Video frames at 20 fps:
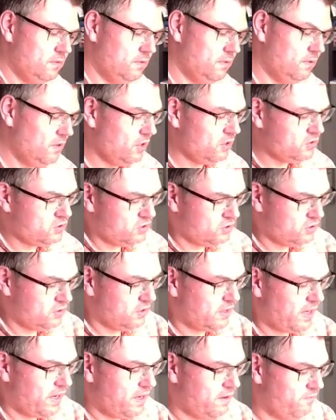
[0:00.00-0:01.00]
This is the
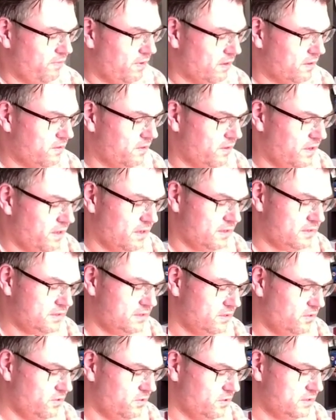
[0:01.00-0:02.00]
gain factor here,
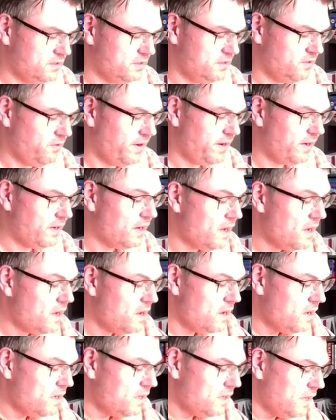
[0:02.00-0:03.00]
0.08.
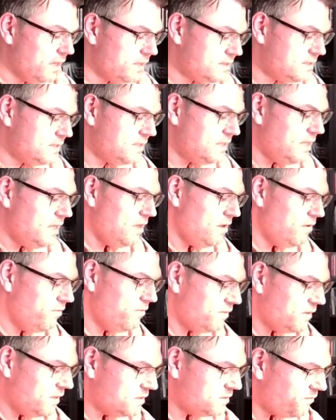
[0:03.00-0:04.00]
Let's see
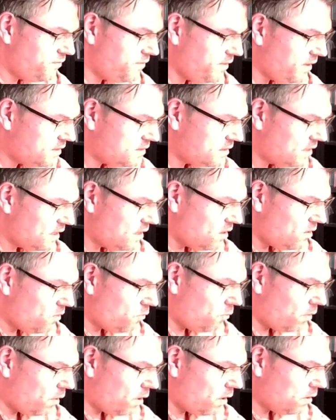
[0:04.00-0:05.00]
if this fits.
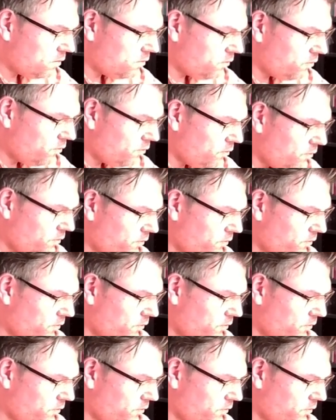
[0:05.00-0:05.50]
1, 2,